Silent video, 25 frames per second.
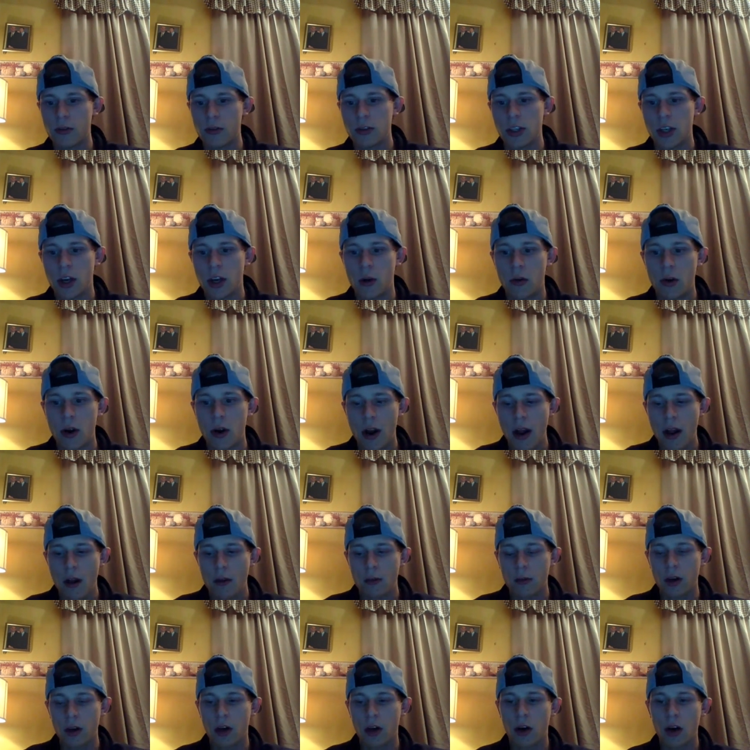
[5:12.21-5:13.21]
So
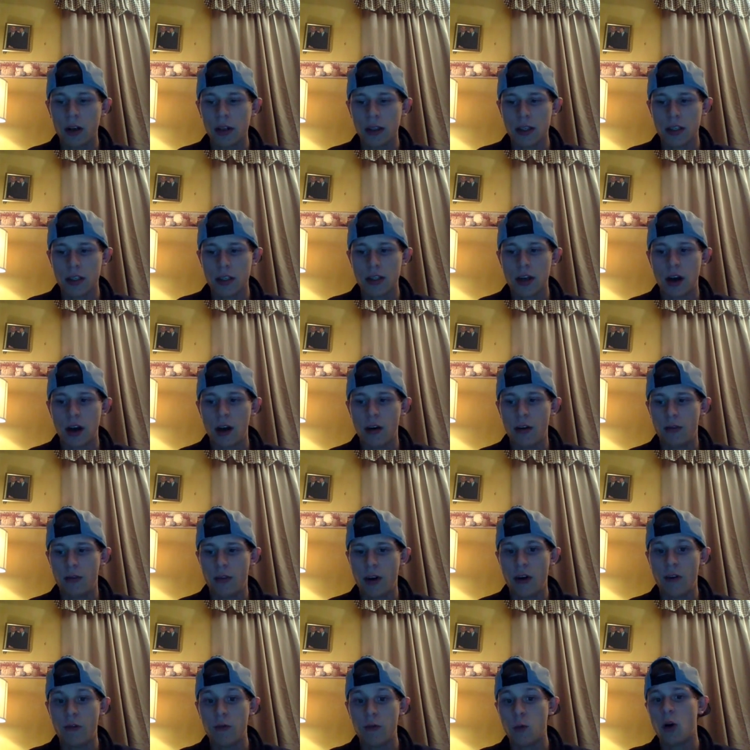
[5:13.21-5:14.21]
regardless of
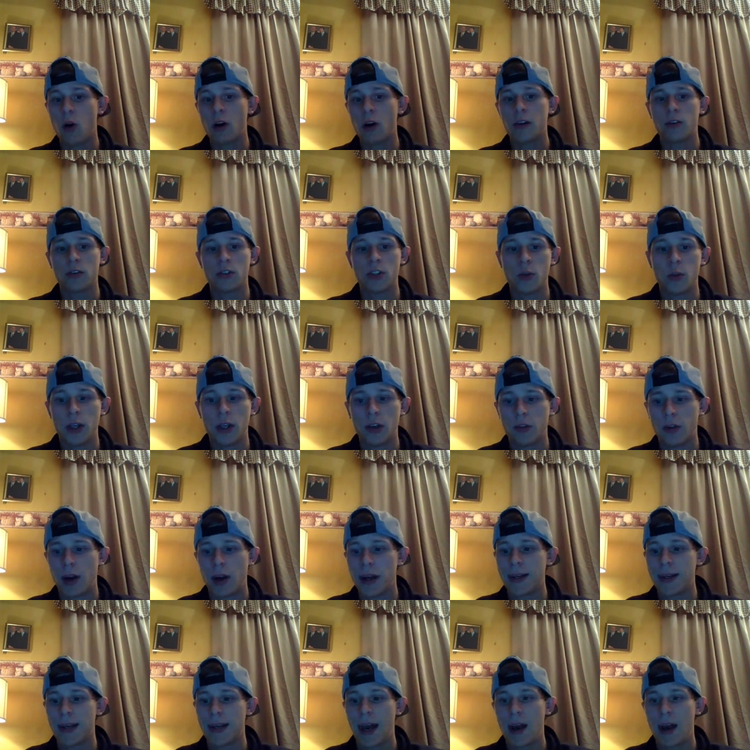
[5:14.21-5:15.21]
what you're doing
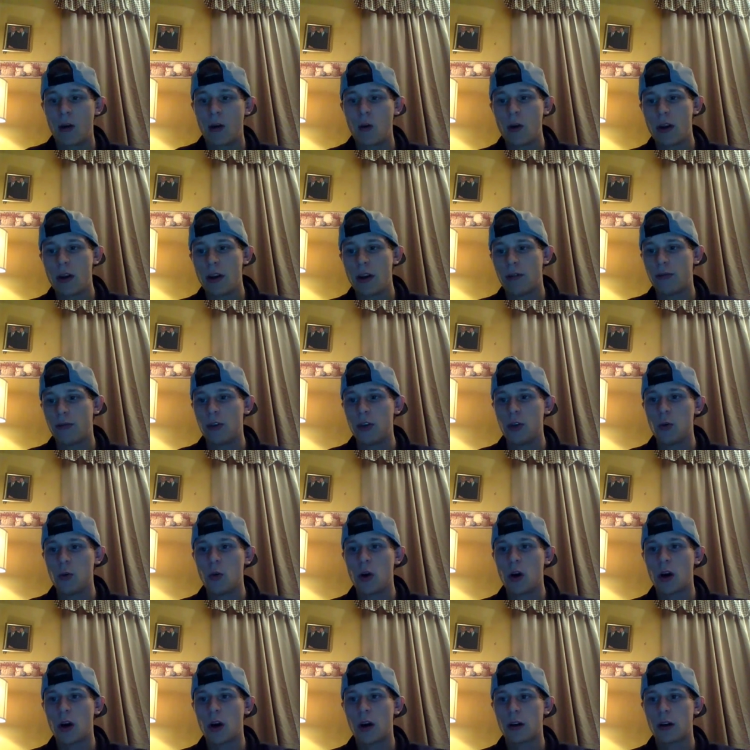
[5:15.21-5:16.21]
right now, if you
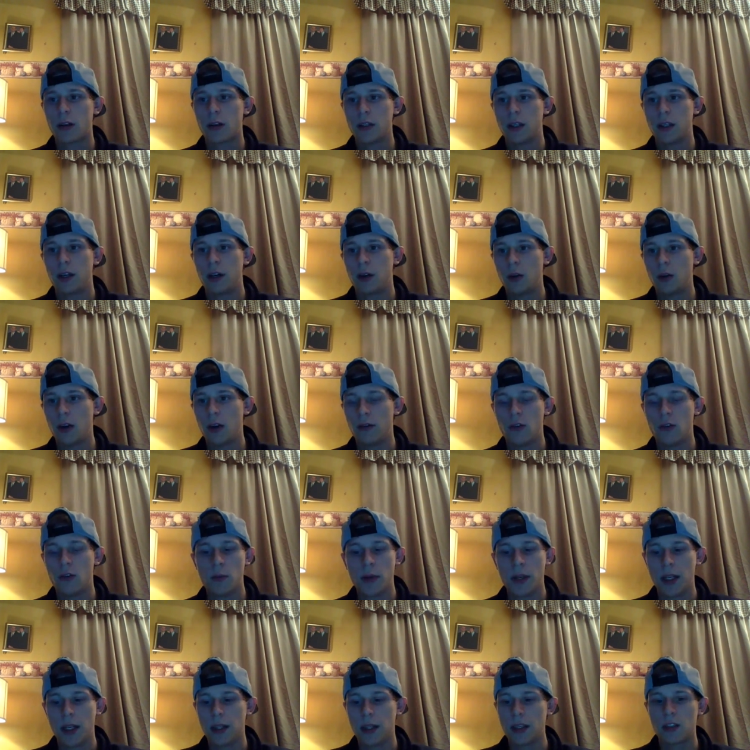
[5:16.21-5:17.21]
are, if you've
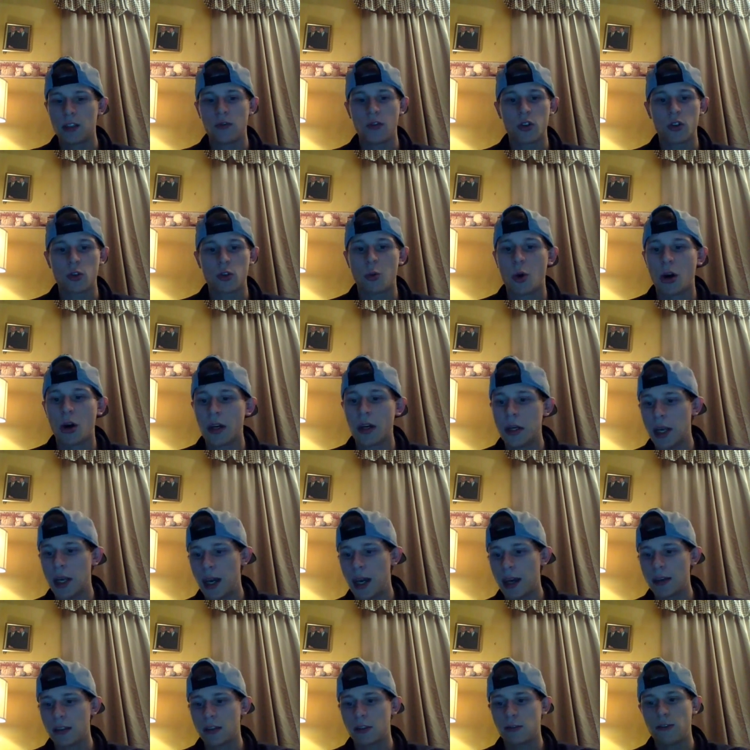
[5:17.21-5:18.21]
been in this for 20
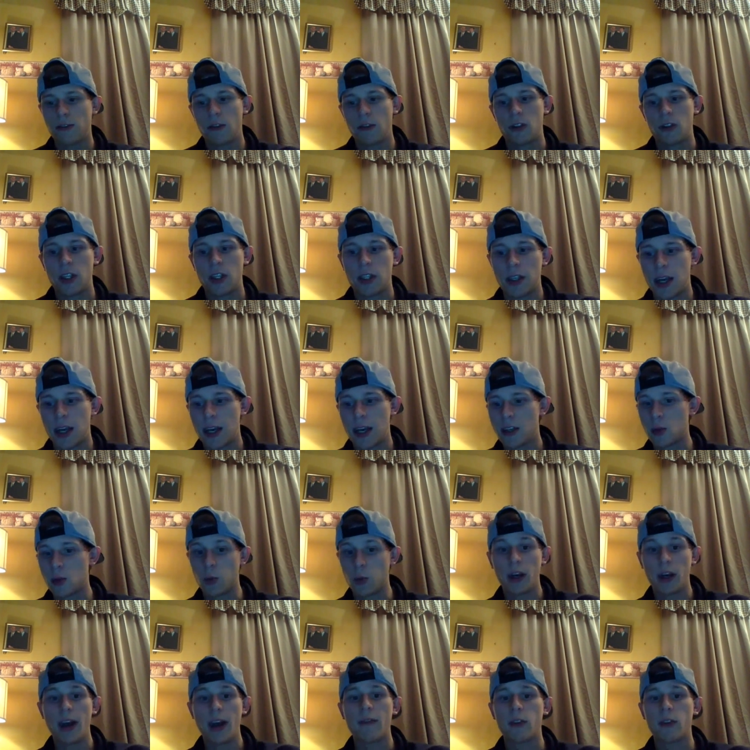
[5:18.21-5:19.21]
days, 15 days,
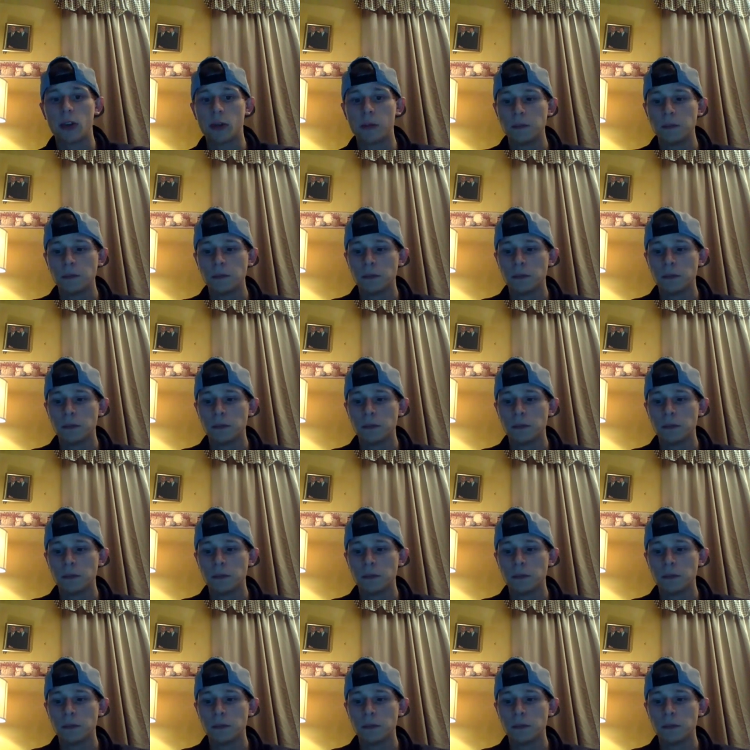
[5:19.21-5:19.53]
whatever,